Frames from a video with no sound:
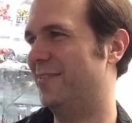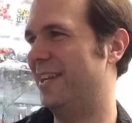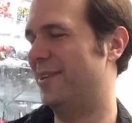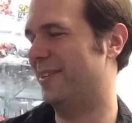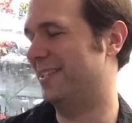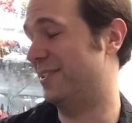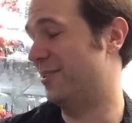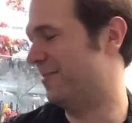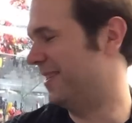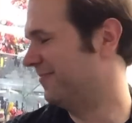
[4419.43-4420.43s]
Vagrant,
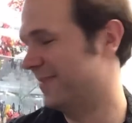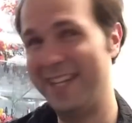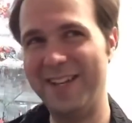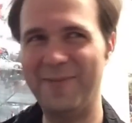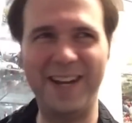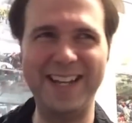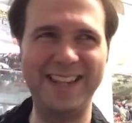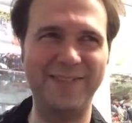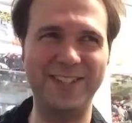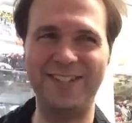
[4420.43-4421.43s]
excuse me. Why did
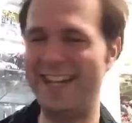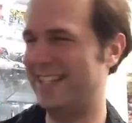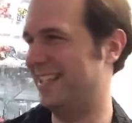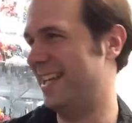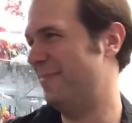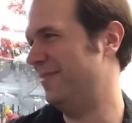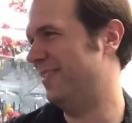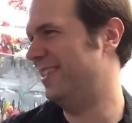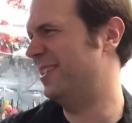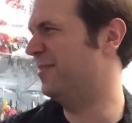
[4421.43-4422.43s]
I think Vigilante? That'd be
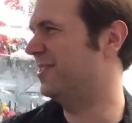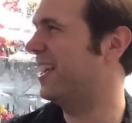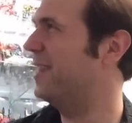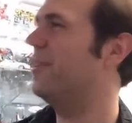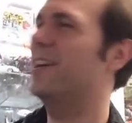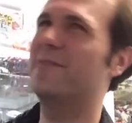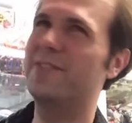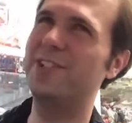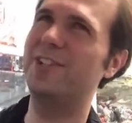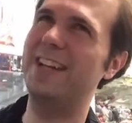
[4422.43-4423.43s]
funny too. Sidewalk
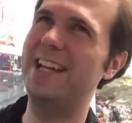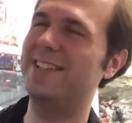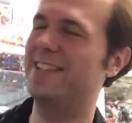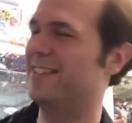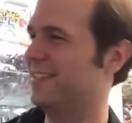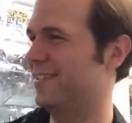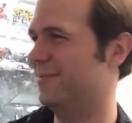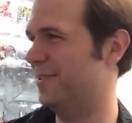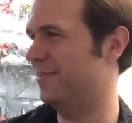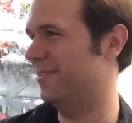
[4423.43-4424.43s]
Vigilante.
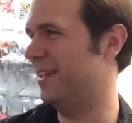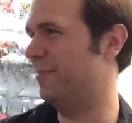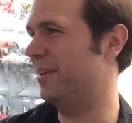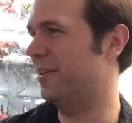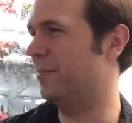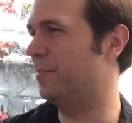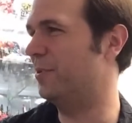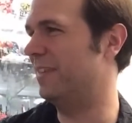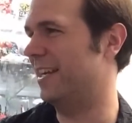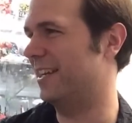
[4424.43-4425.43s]
That'd be a good
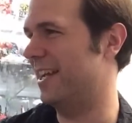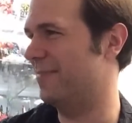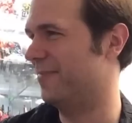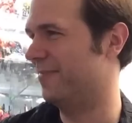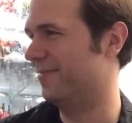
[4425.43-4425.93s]
bootleg name.